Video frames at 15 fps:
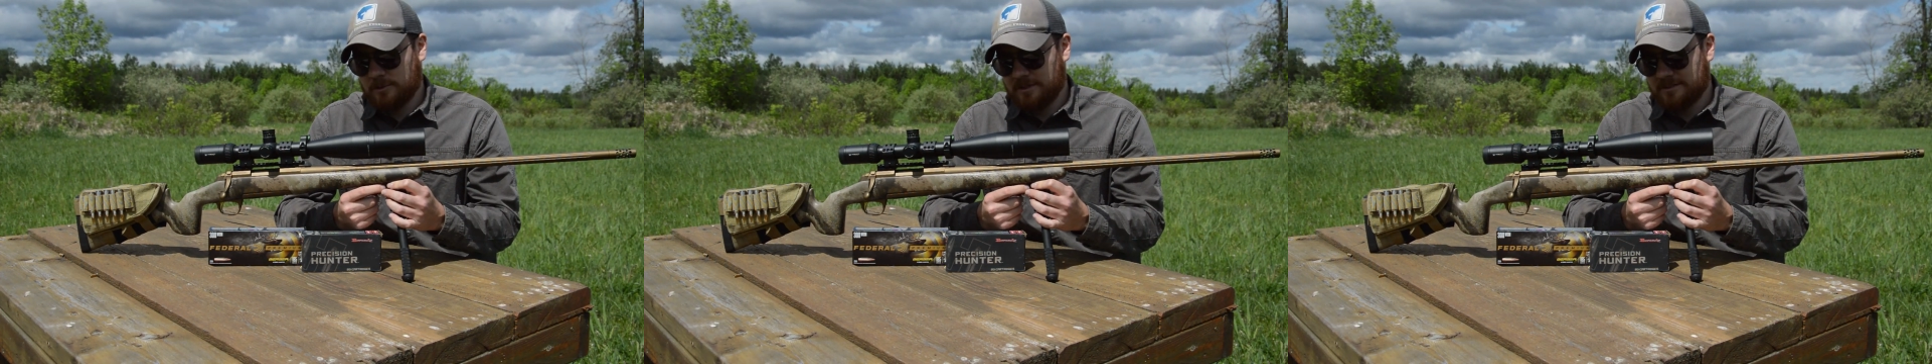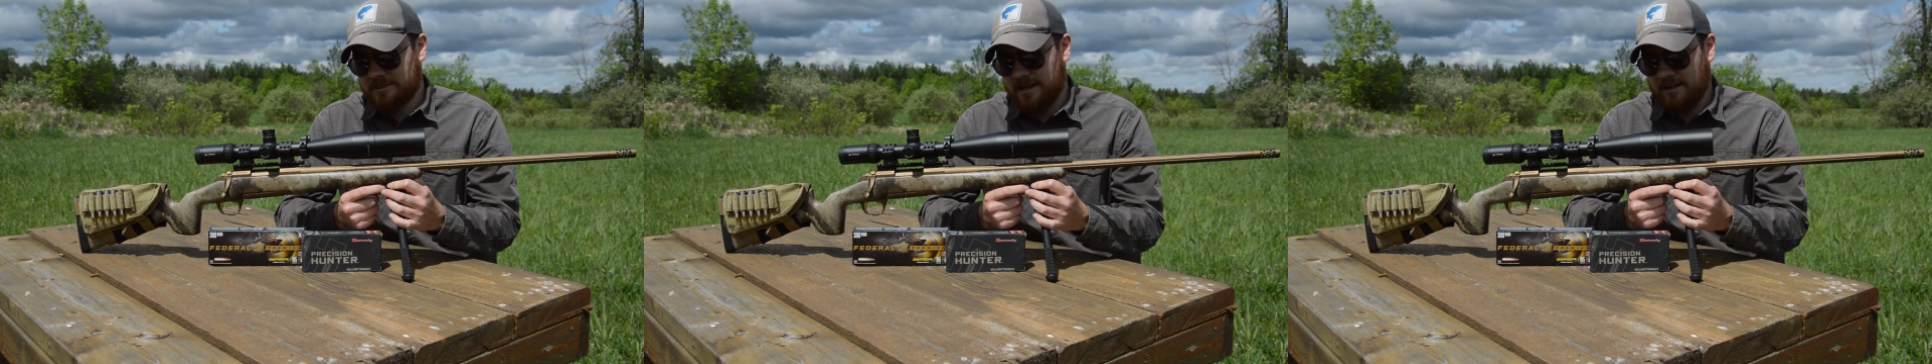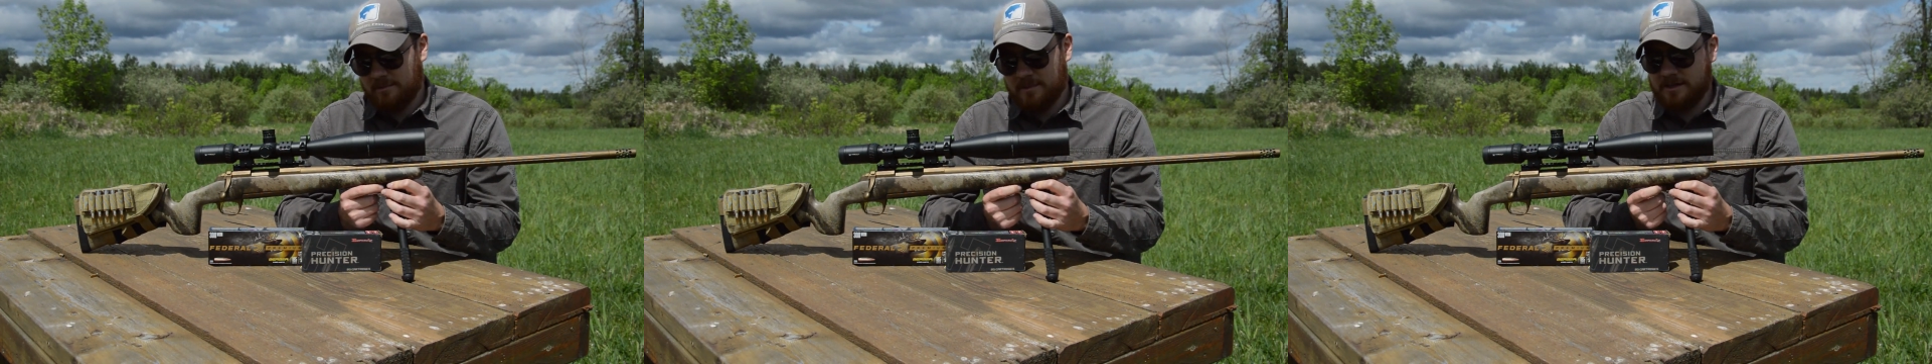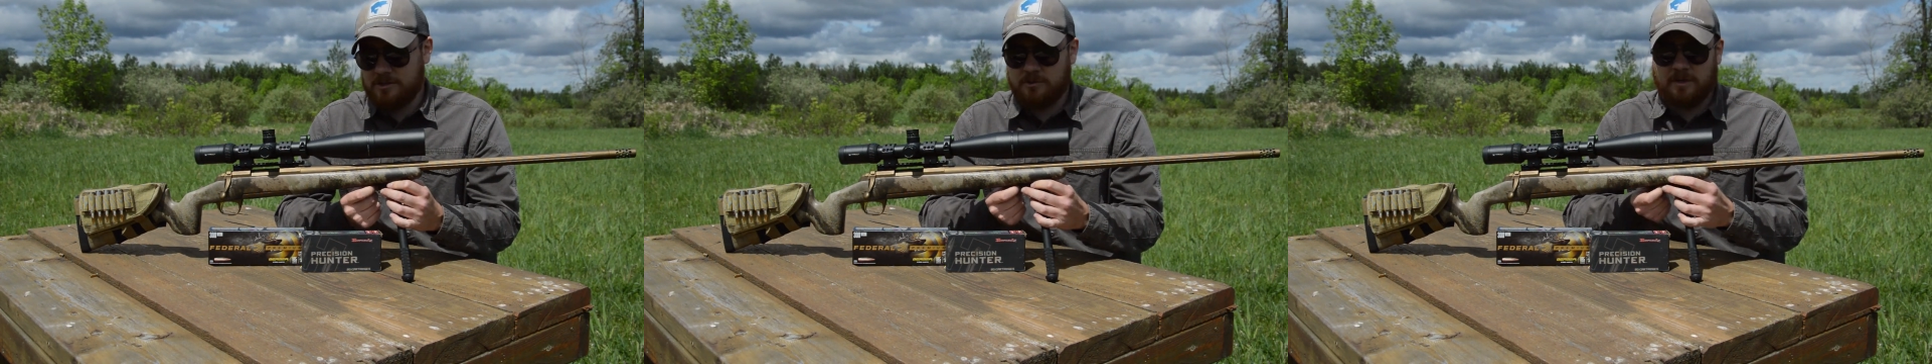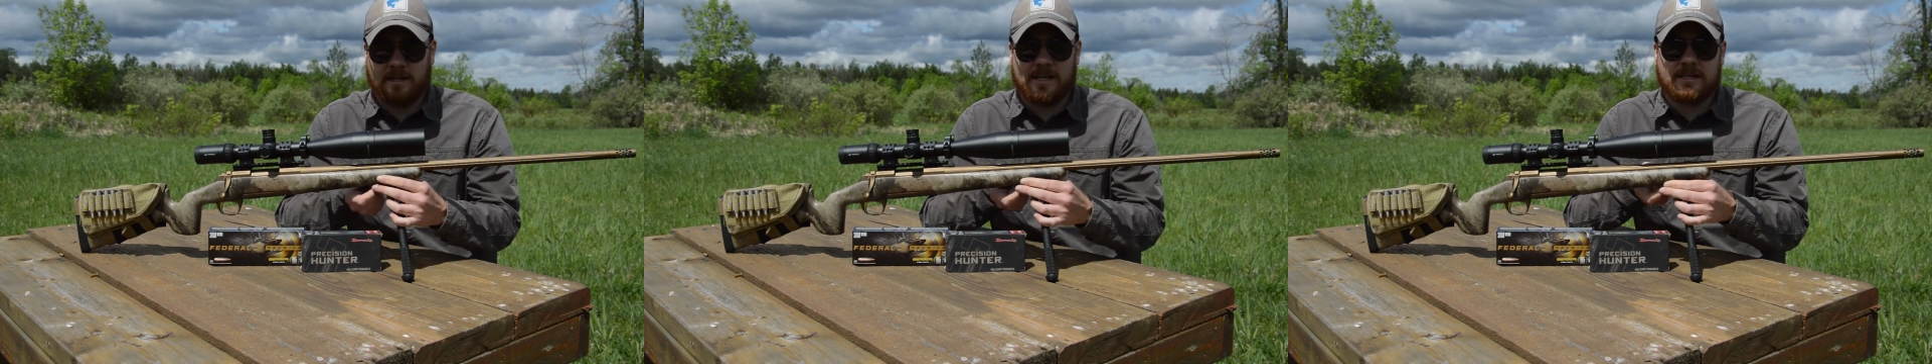would entail me
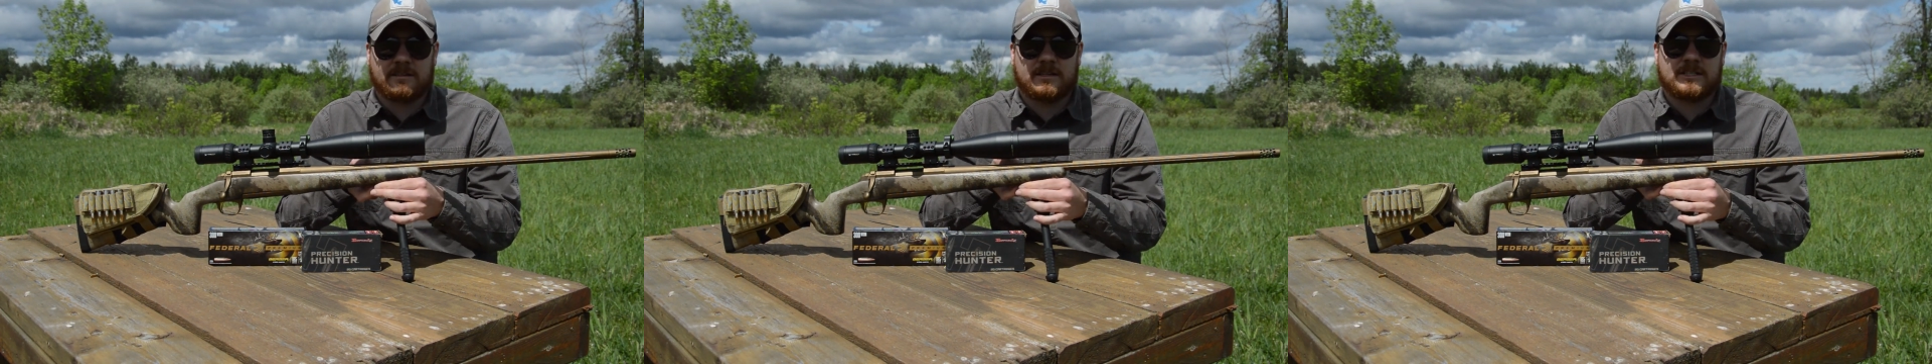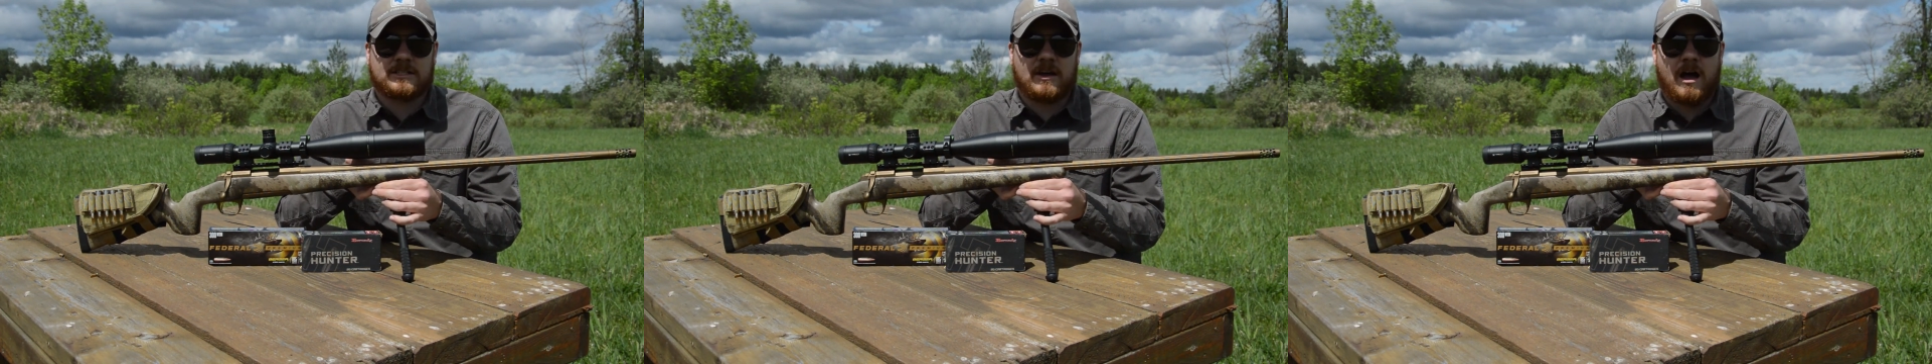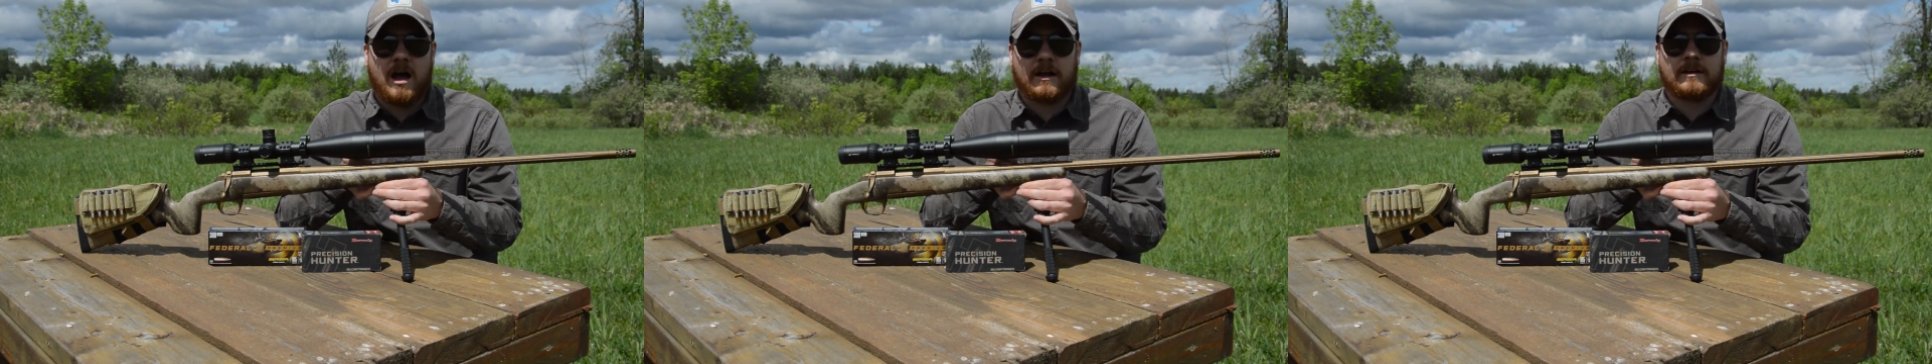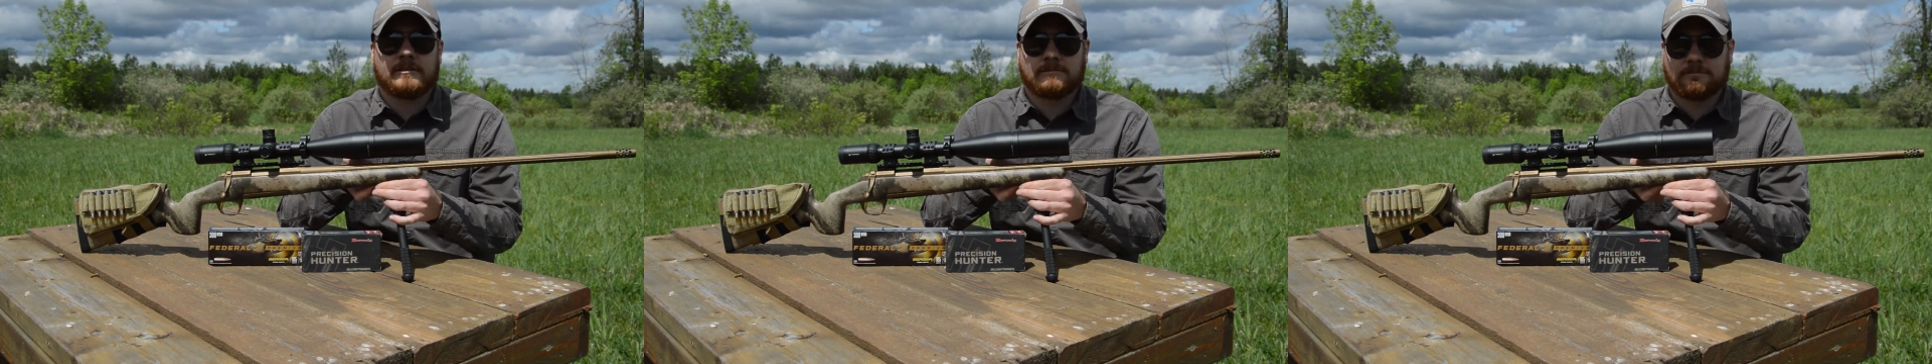drilling into the stock,